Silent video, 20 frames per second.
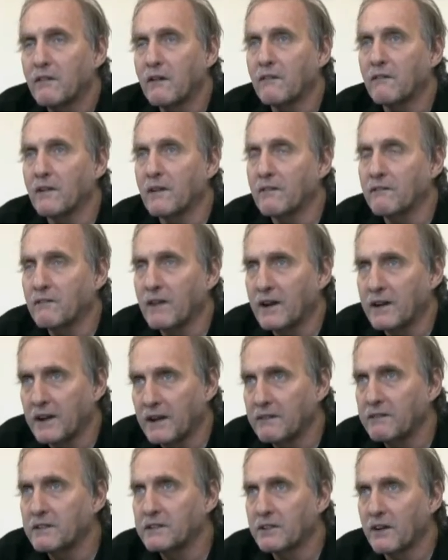Well, my
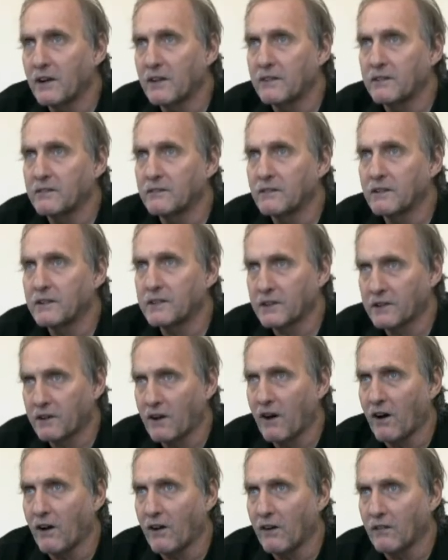name is on what they
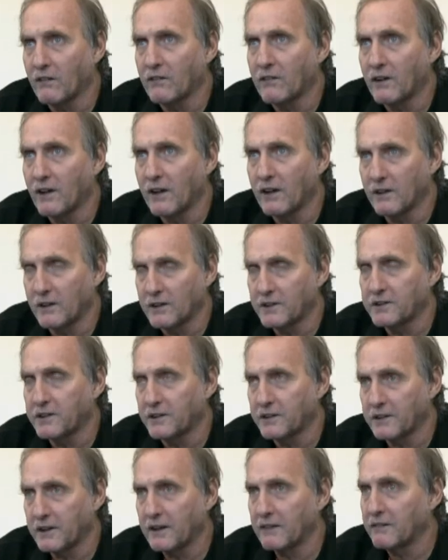call a list
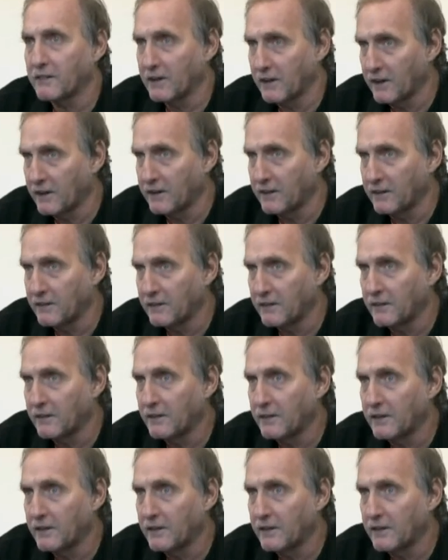at the Abbey Lane.